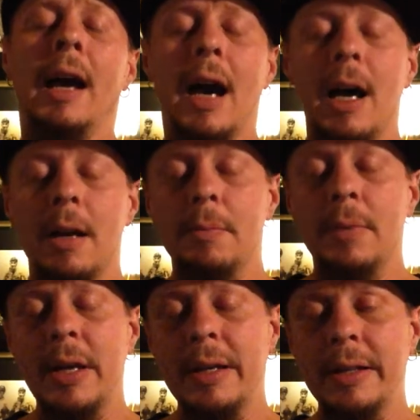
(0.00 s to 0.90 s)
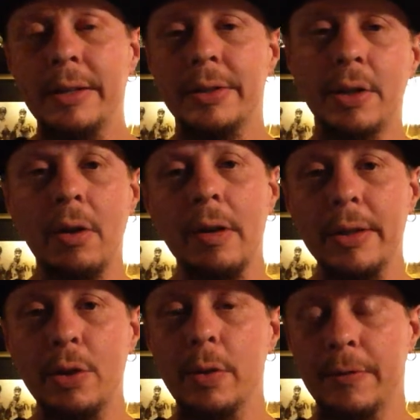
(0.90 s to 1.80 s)
I am sorry
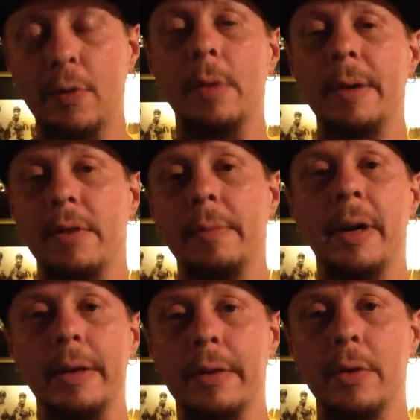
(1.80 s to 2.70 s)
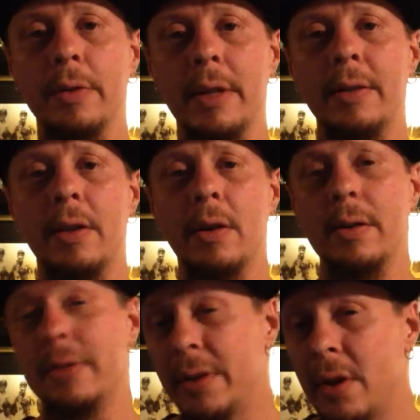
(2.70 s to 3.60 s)
to inform everybody though that th
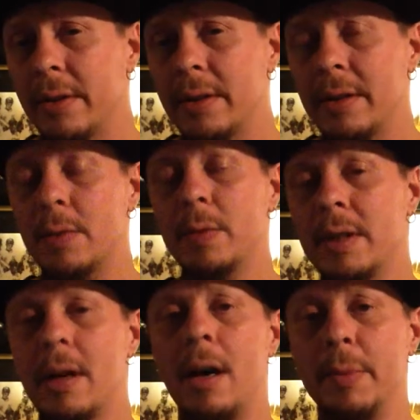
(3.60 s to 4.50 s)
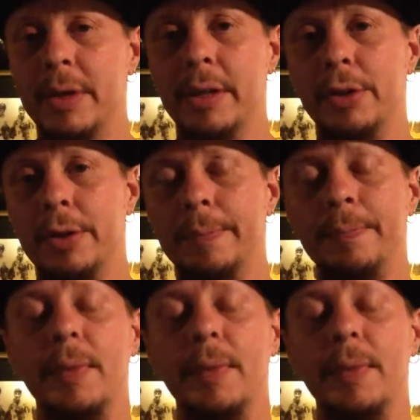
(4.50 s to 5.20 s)
thought this was a competition.